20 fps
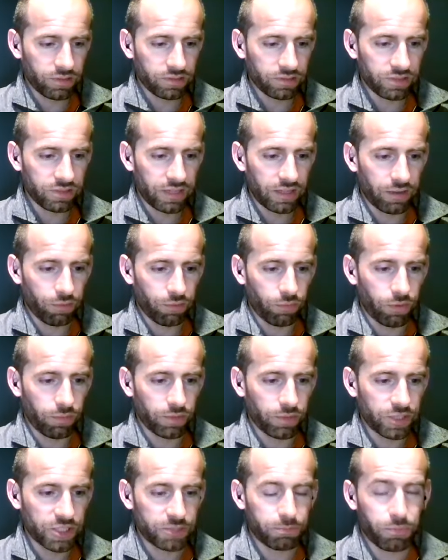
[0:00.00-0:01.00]
to say that we
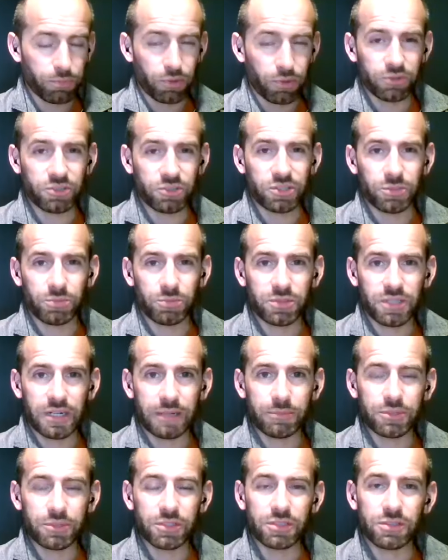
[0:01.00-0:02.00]
would just pause
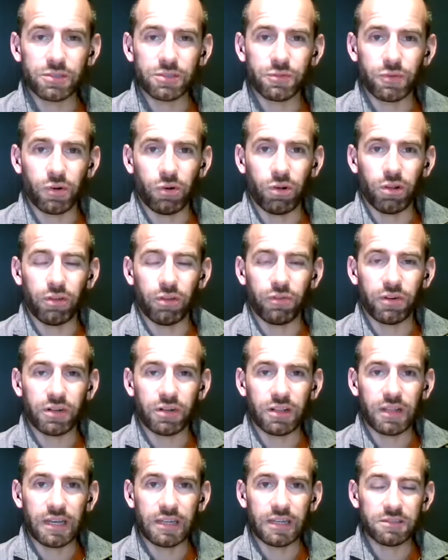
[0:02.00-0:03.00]
subscriptions for all of our
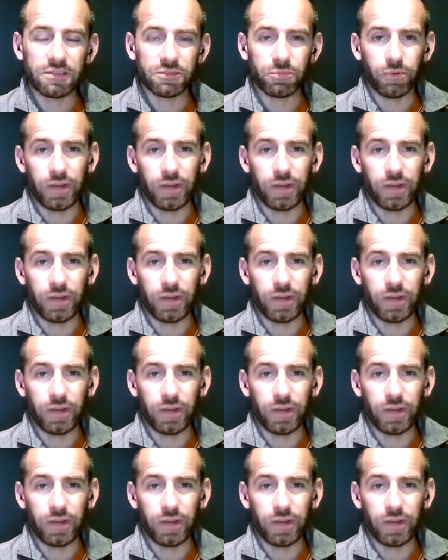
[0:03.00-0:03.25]
clients.